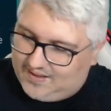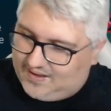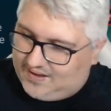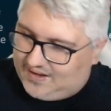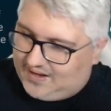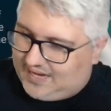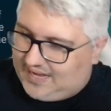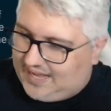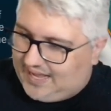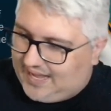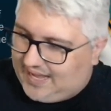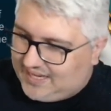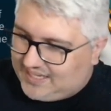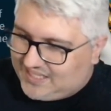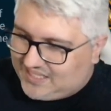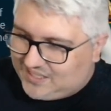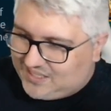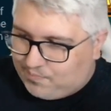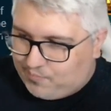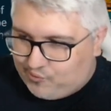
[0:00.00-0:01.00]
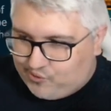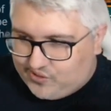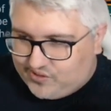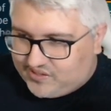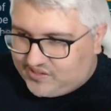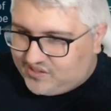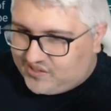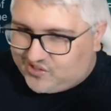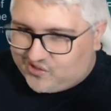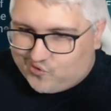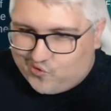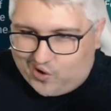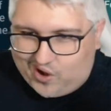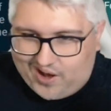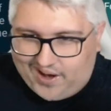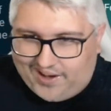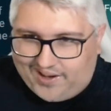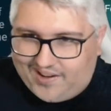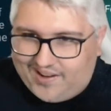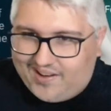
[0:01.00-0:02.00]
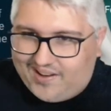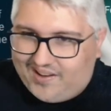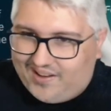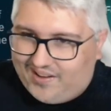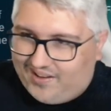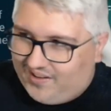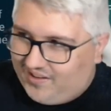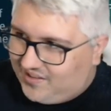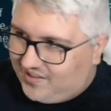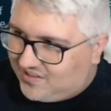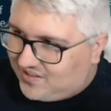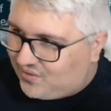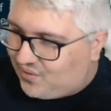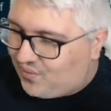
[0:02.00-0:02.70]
Guys, Piercing Strike, it's